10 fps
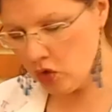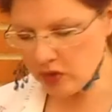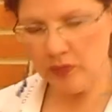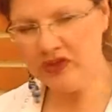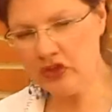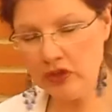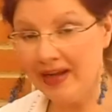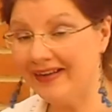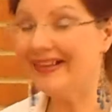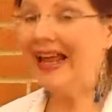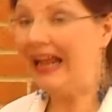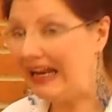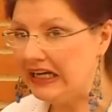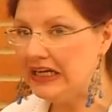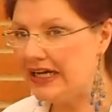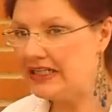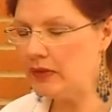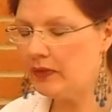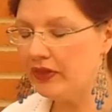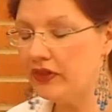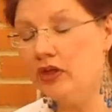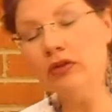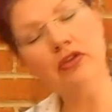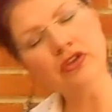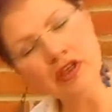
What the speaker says: hold it with two hands and hit it with a third one because